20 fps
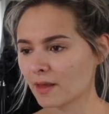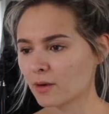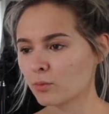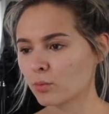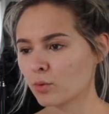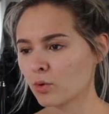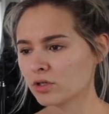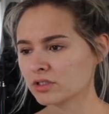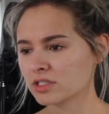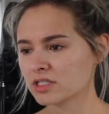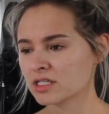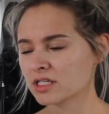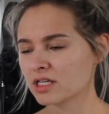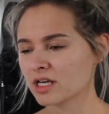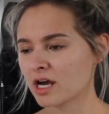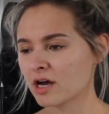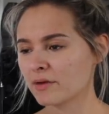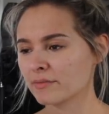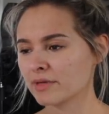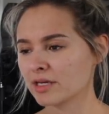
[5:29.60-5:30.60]
What does a
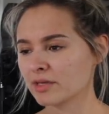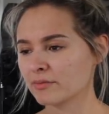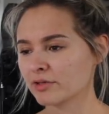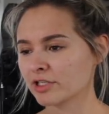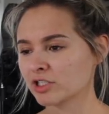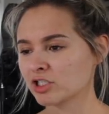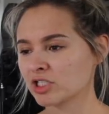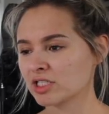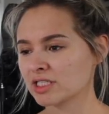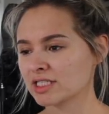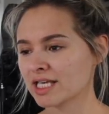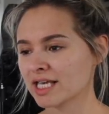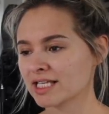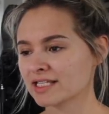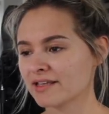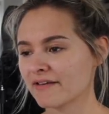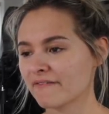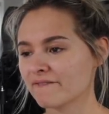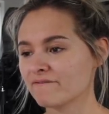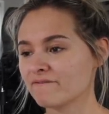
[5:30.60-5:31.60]
girl mean when she
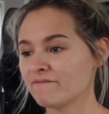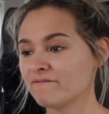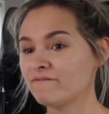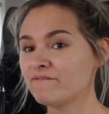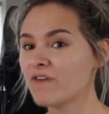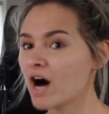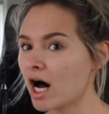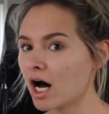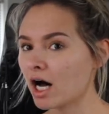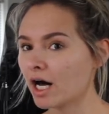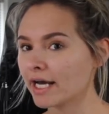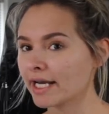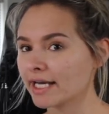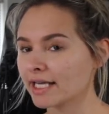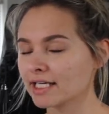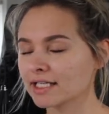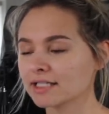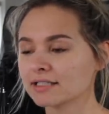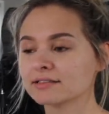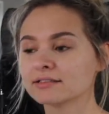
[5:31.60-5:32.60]
says,
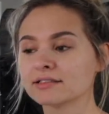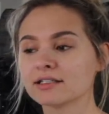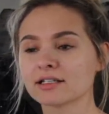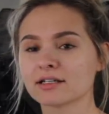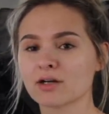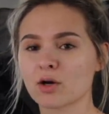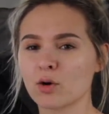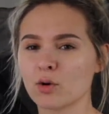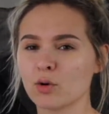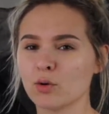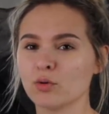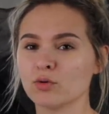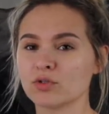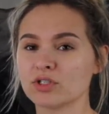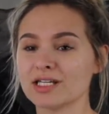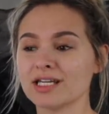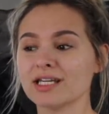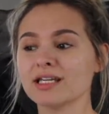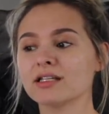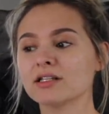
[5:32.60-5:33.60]
fine? Oh,
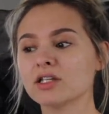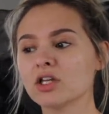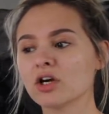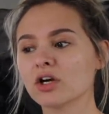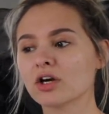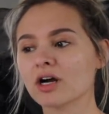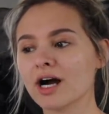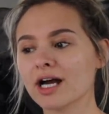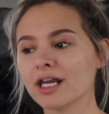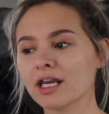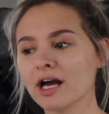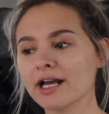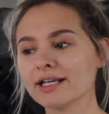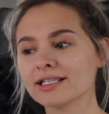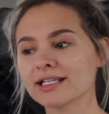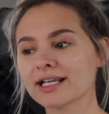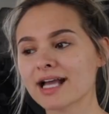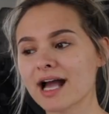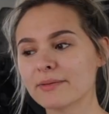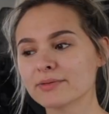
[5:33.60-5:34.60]
see, look, I like
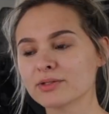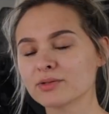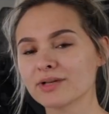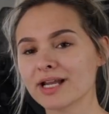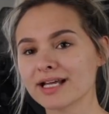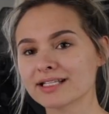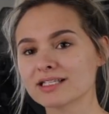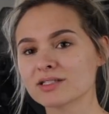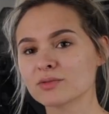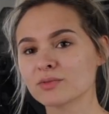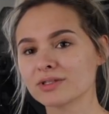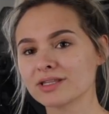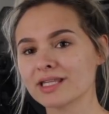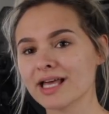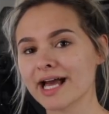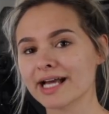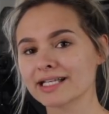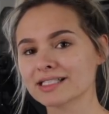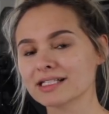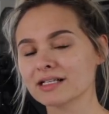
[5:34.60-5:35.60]
the capital letters with the
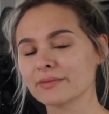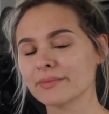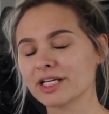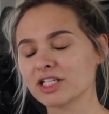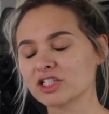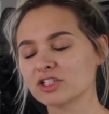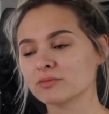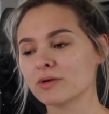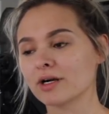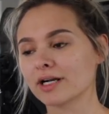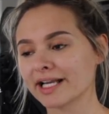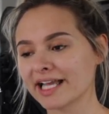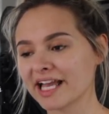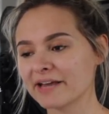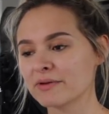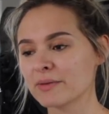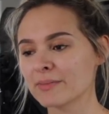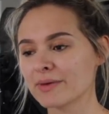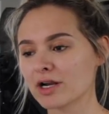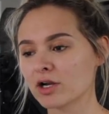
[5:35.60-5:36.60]
exclamation mark. It
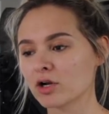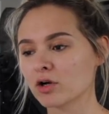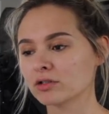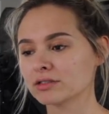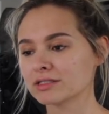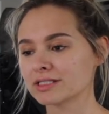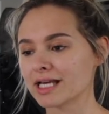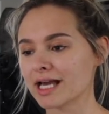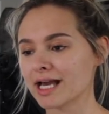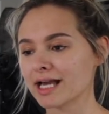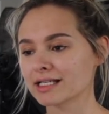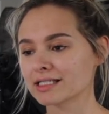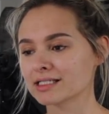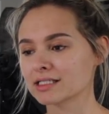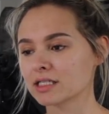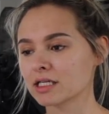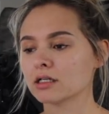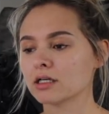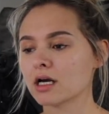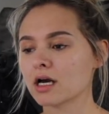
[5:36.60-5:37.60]
gave me a bit of
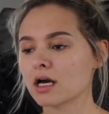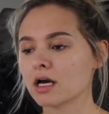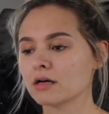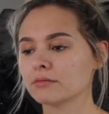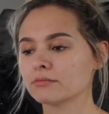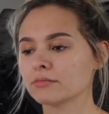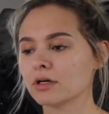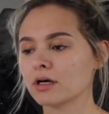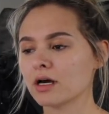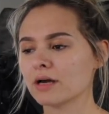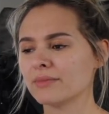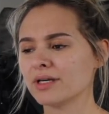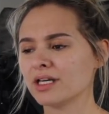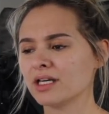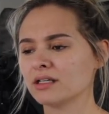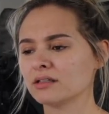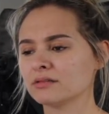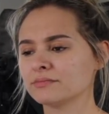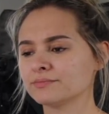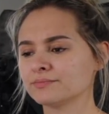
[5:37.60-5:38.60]
context. I
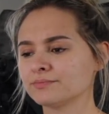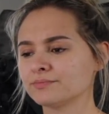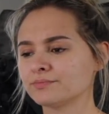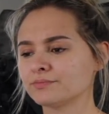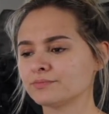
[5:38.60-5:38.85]
mean,